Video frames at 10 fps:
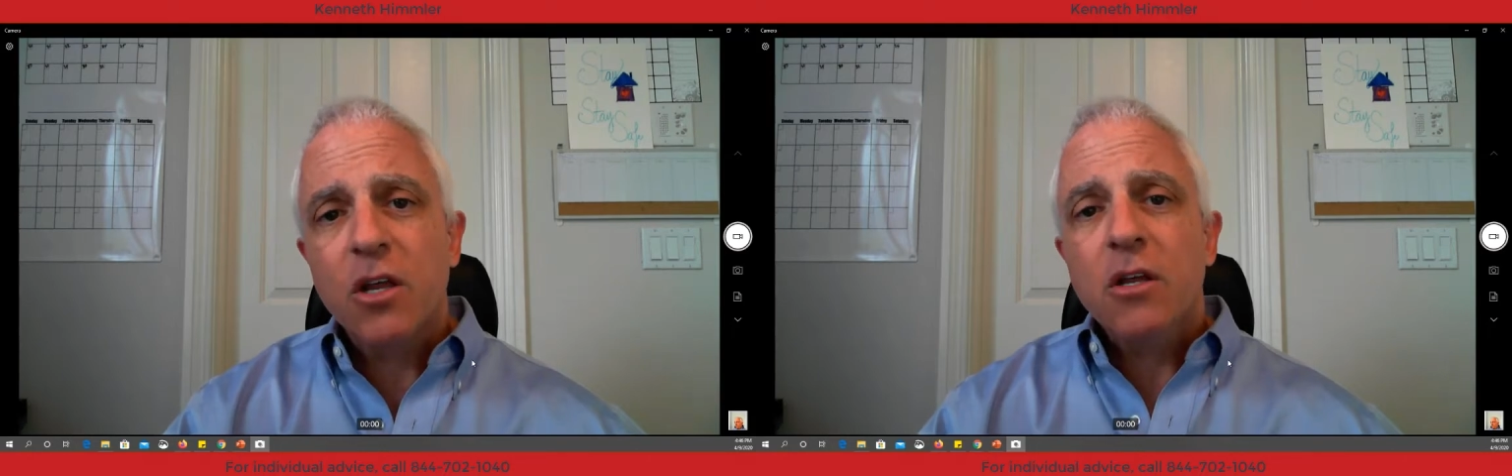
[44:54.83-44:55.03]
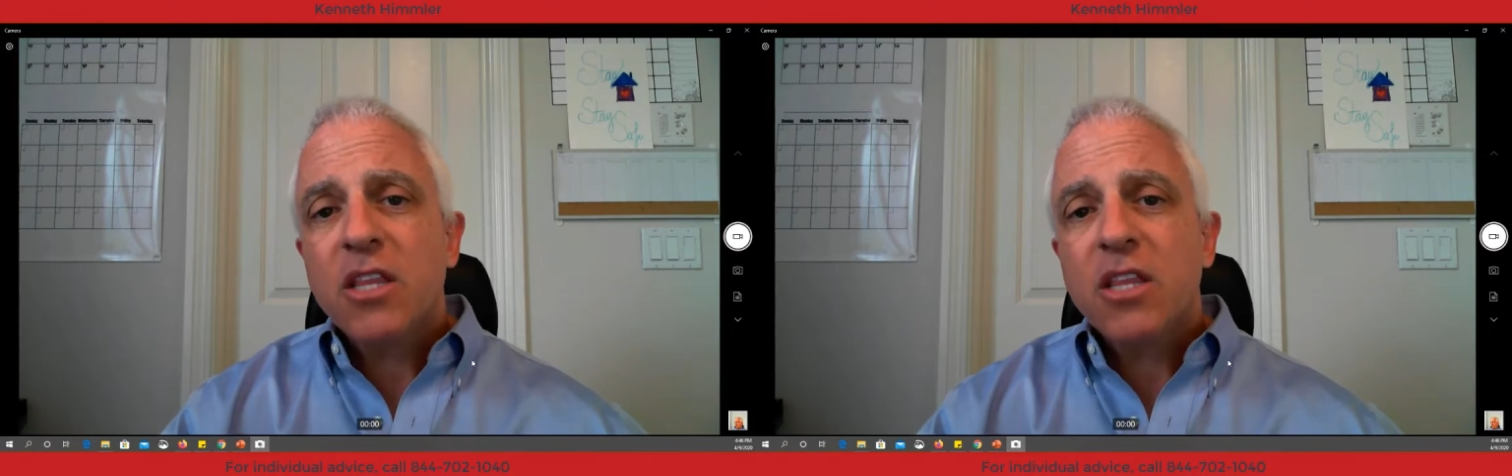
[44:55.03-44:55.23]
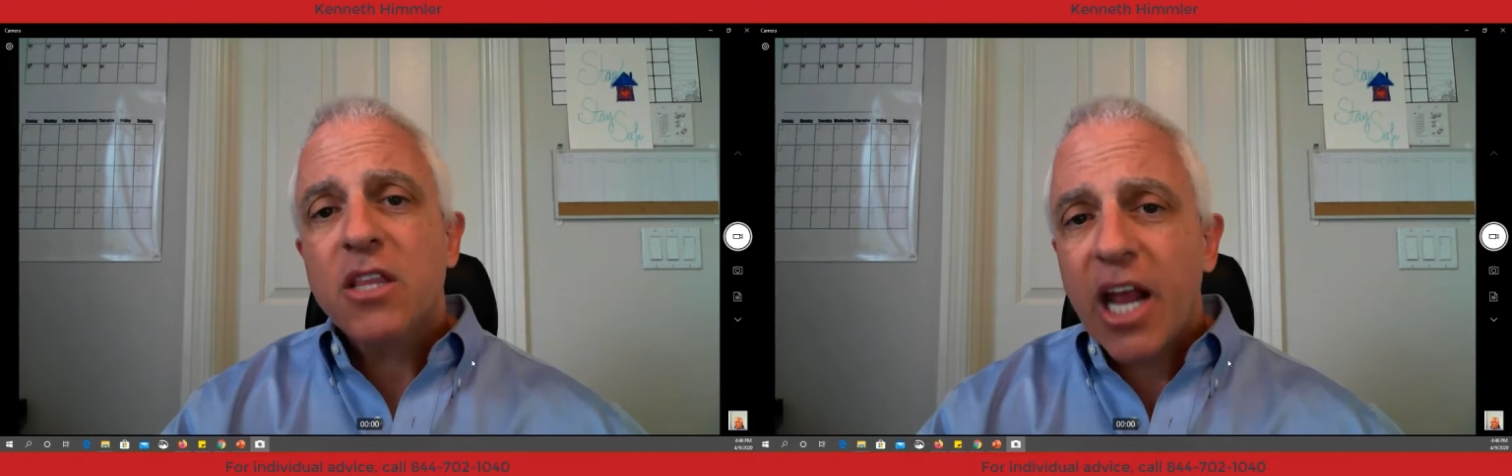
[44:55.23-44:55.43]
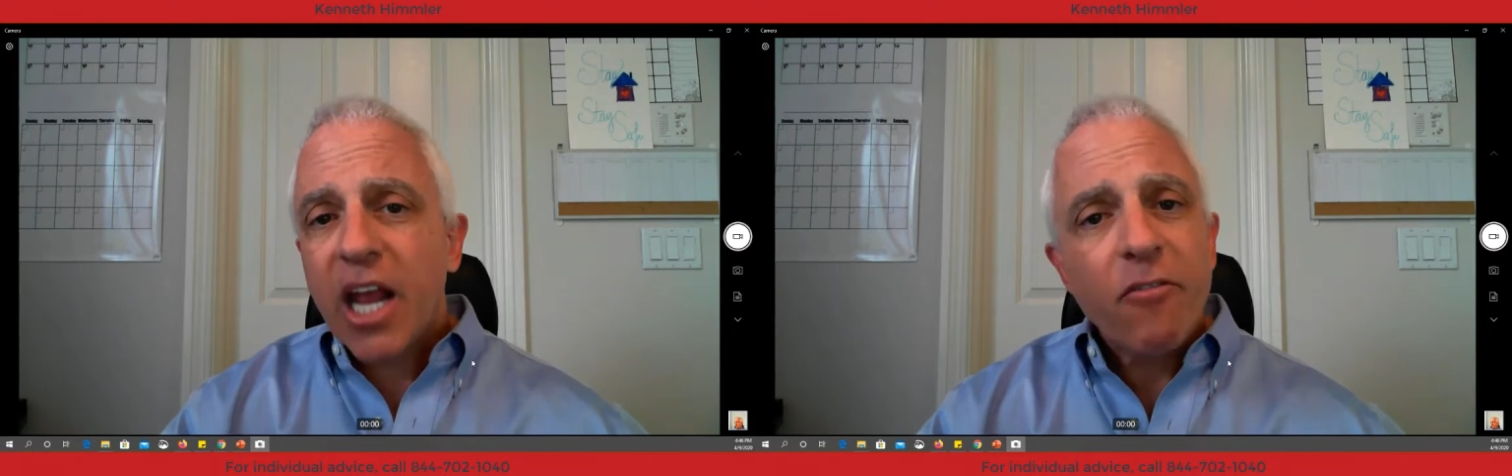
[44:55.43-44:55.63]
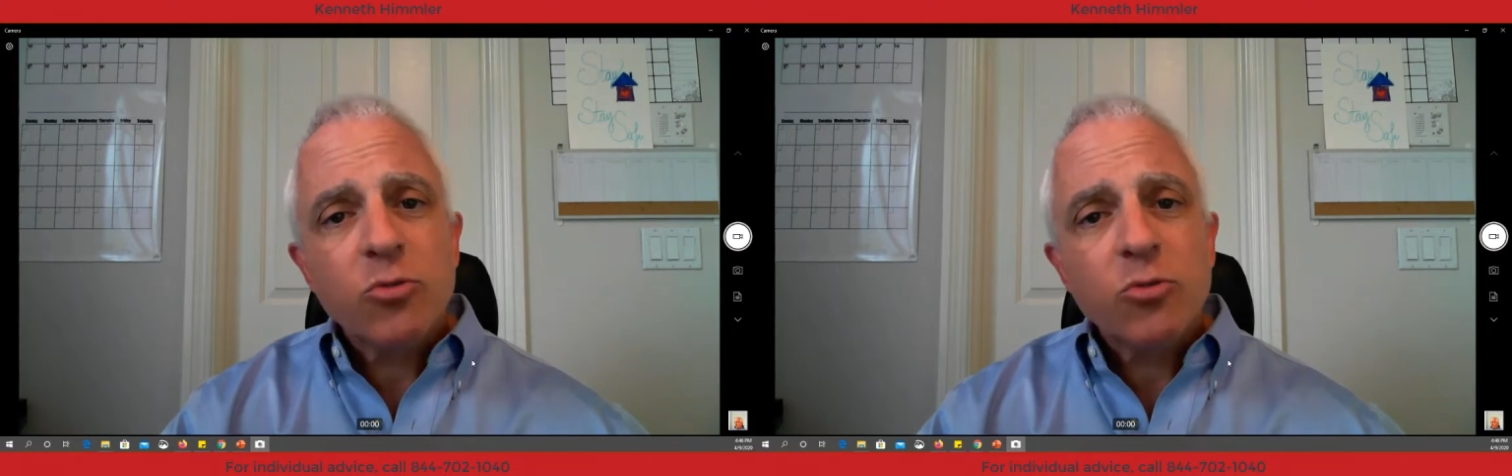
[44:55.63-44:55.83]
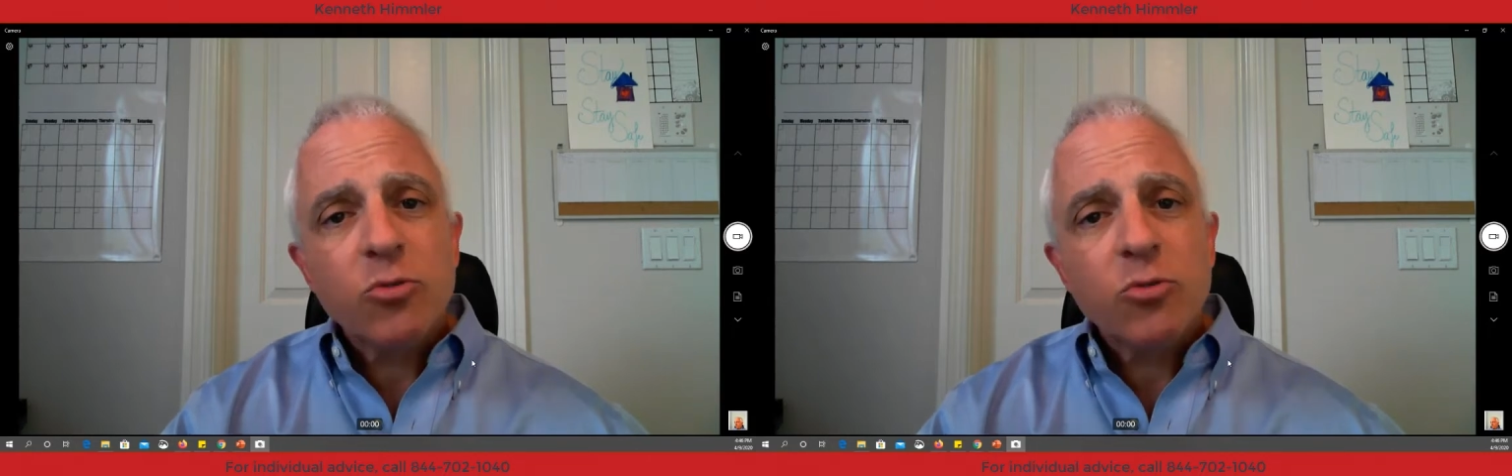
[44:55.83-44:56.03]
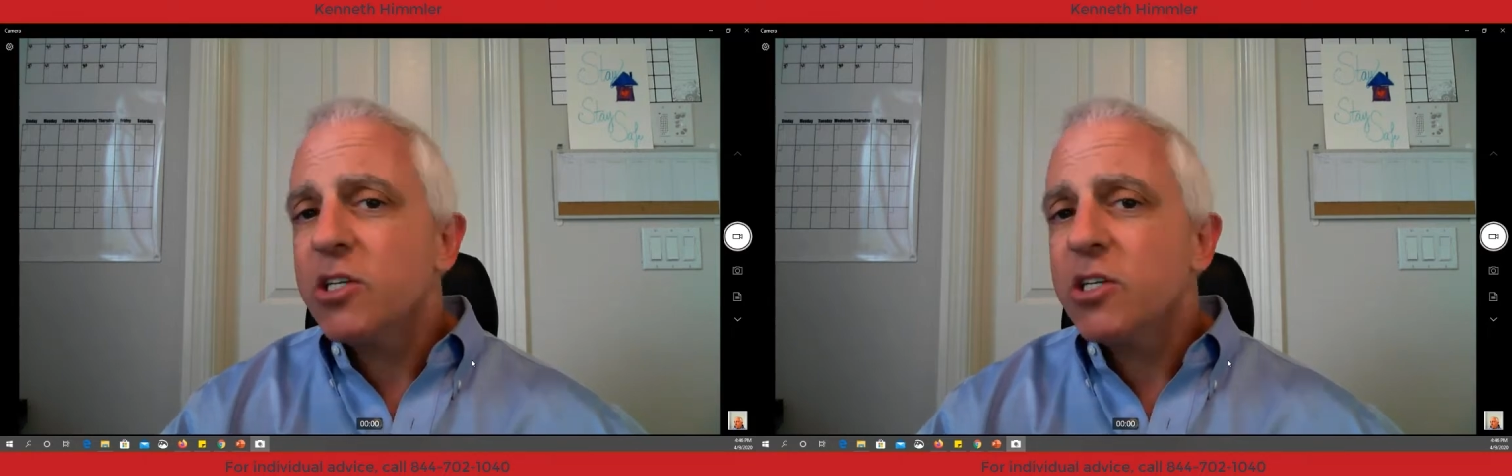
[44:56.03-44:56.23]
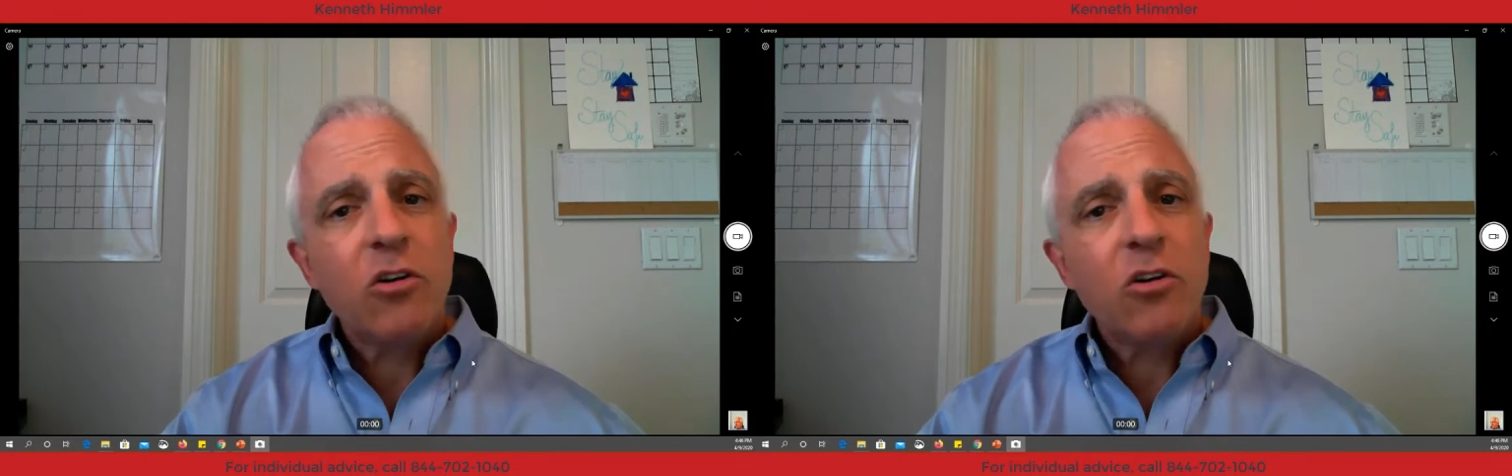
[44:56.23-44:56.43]
That average rate of
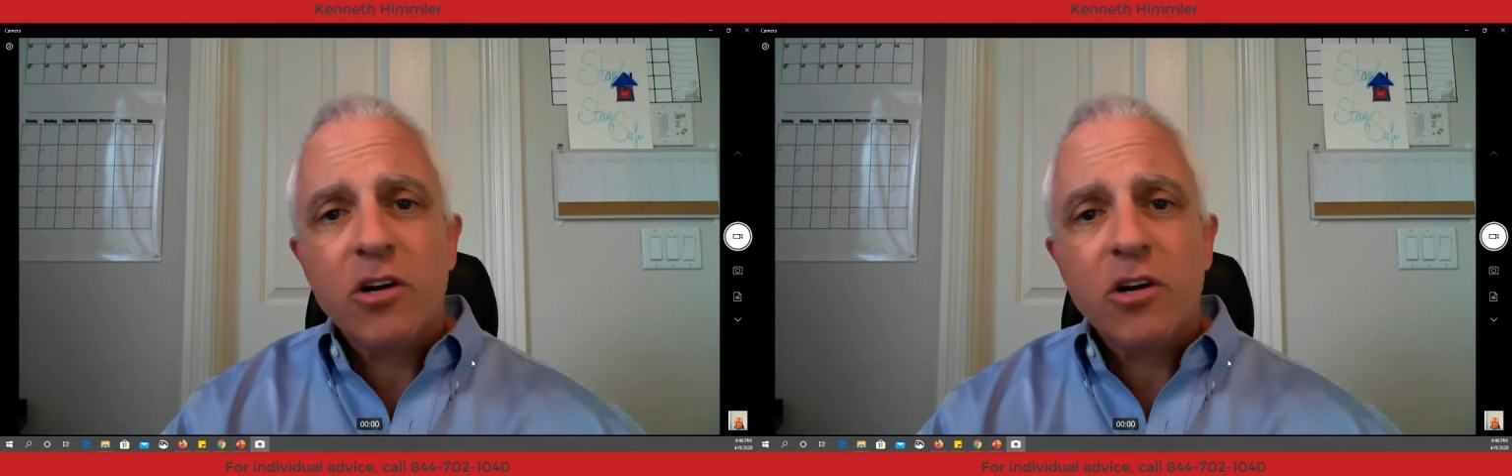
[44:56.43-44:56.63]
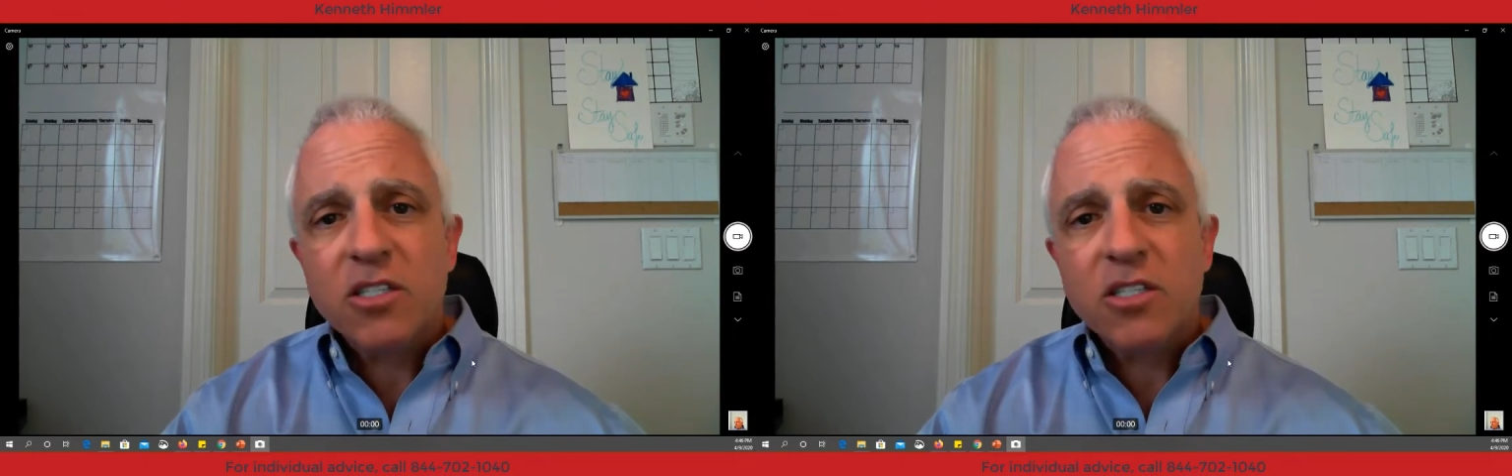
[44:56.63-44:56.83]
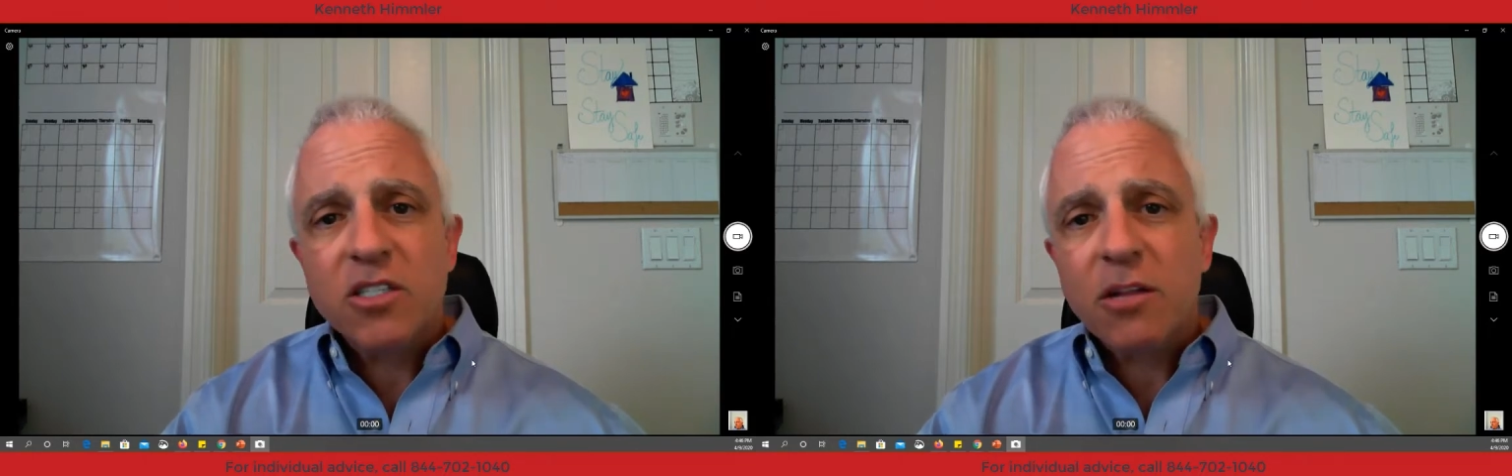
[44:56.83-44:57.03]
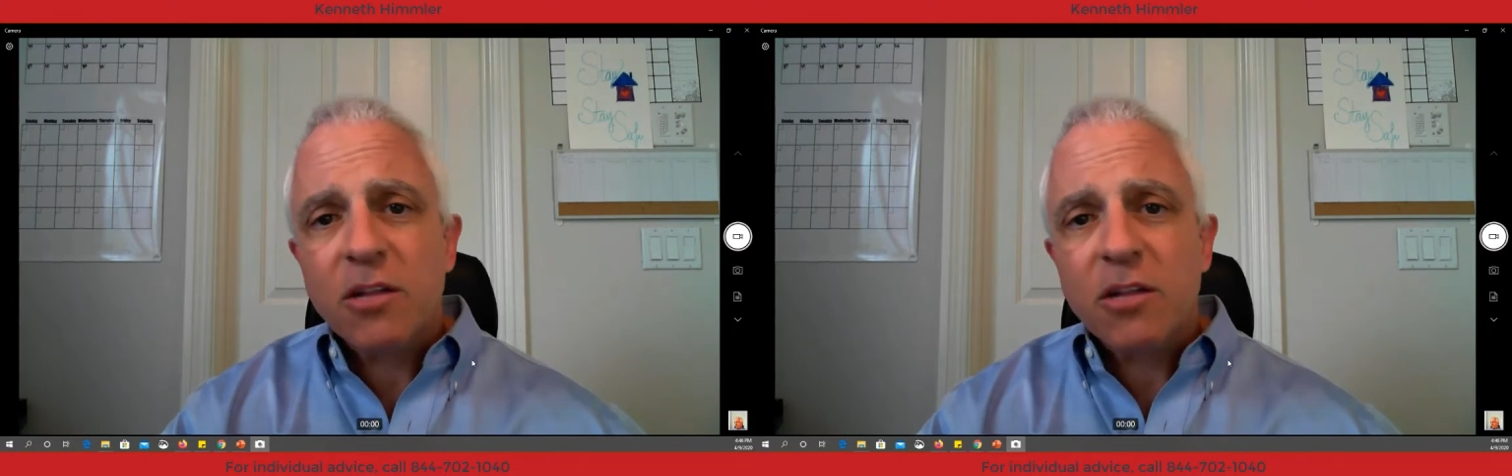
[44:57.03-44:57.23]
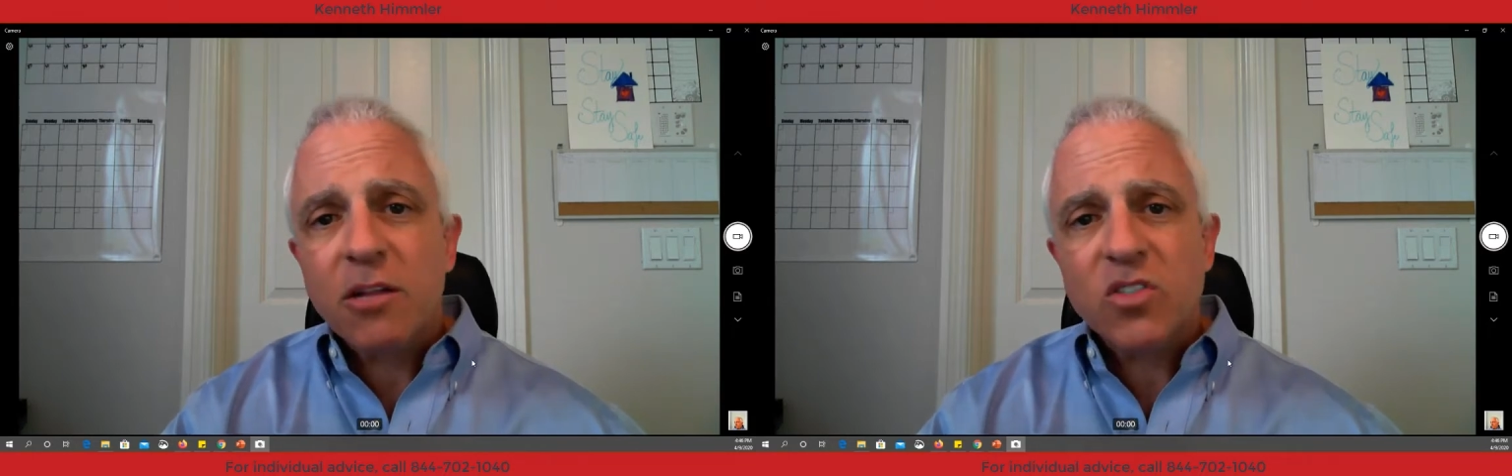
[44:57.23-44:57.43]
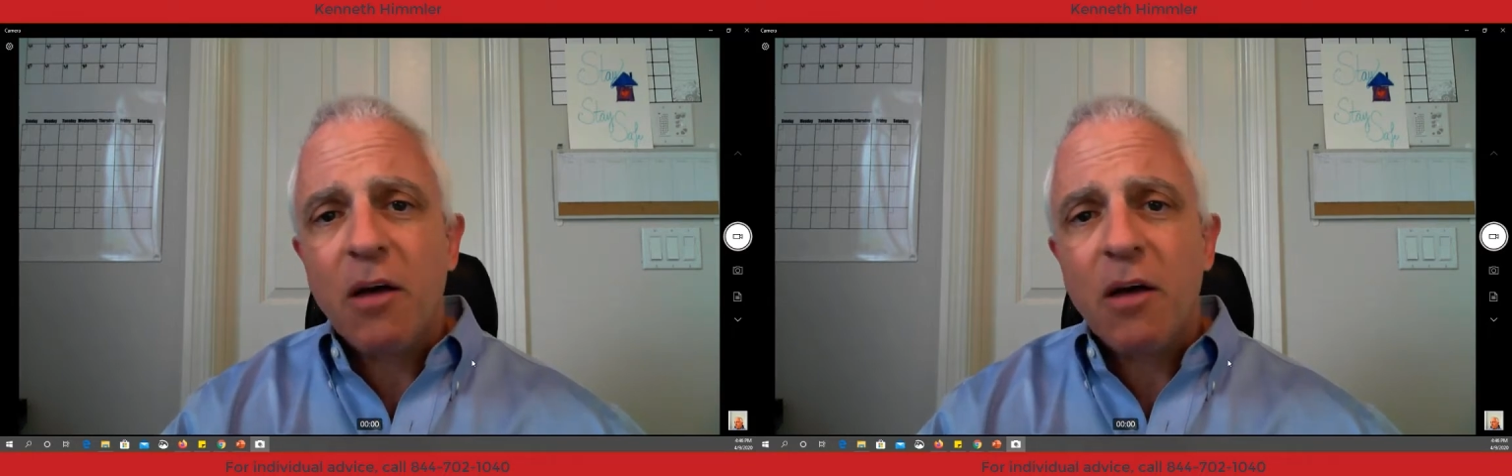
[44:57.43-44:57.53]
return does not